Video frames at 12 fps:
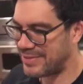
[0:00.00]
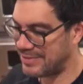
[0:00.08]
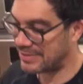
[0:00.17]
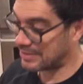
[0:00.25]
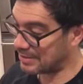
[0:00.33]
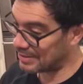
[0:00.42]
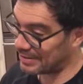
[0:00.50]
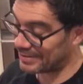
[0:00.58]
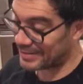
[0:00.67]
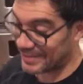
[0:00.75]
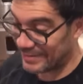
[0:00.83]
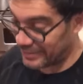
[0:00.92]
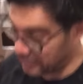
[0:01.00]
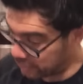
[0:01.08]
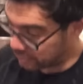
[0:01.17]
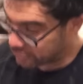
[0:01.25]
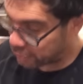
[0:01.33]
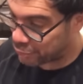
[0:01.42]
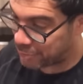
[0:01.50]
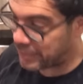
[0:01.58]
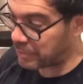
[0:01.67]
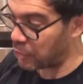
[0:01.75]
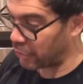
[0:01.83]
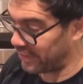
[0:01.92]
when you start your little social
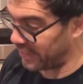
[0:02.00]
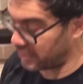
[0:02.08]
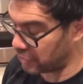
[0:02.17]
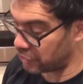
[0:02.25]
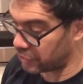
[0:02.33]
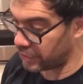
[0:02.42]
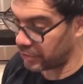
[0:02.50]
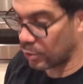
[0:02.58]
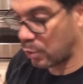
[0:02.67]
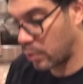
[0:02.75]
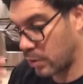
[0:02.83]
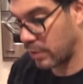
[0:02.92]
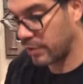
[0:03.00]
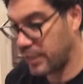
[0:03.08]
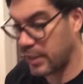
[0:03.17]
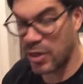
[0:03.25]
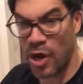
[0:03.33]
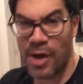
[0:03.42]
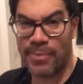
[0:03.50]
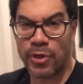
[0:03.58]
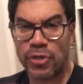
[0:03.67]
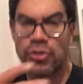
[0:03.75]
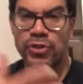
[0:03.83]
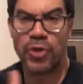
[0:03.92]
media marketing agency or
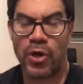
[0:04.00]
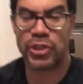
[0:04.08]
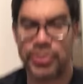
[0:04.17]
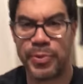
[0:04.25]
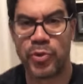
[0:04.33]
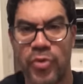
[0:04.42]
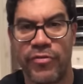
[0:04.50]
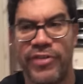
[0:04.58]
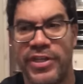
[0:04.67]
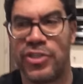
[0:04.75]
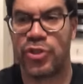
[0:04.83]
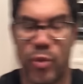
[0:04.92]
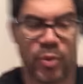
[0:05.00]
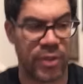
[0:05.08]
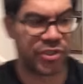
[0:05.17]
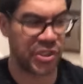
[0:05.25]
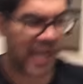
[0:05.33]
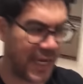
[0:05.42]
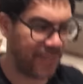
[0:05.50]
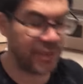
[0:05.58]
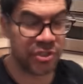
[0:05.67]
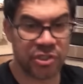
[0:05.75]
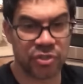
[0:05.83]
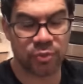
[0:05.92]
e-commerce or your entrepreneur venture or a
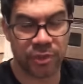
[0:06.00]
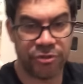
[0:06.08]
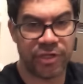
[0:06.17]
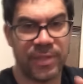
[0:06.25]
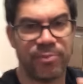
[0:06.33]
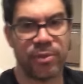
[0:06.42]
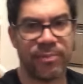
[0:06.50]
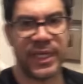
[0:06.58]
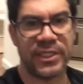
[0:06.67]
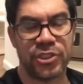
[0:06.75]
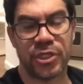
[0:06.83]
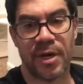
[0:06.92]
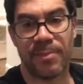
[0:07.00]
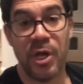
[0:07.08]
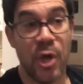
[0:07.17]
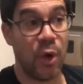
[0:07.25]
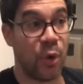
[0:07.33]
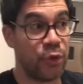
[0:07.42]
side business while you keep your main job